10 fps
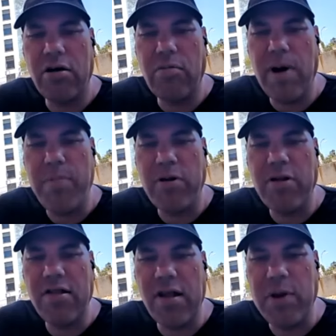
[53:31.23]
Heidegger
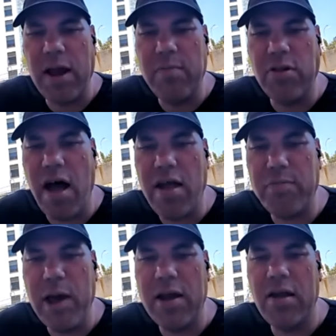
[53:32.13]
represents sometimes
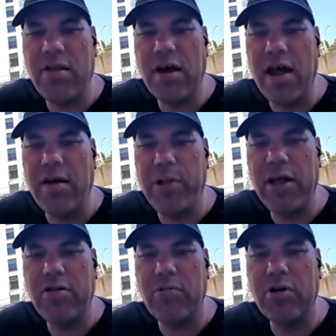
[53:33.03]
Dossman as the kind of
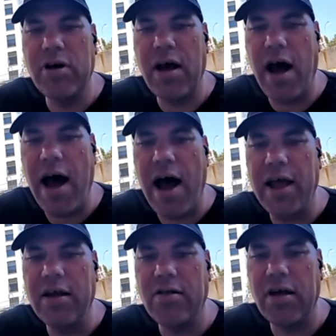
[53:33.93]
place where you could
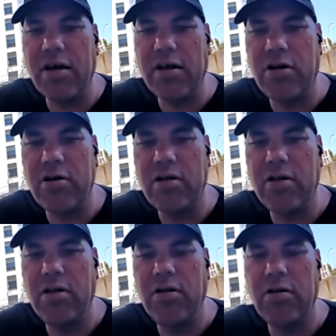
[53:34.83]
hide. It's like a
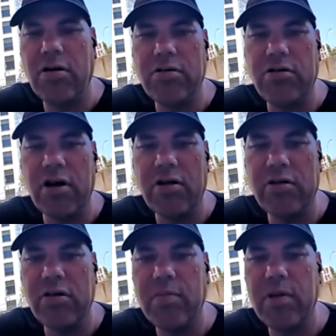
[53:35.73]
turtle
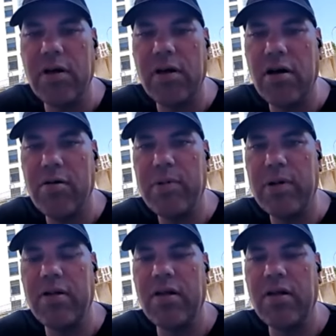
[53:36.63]
shell or something terrible.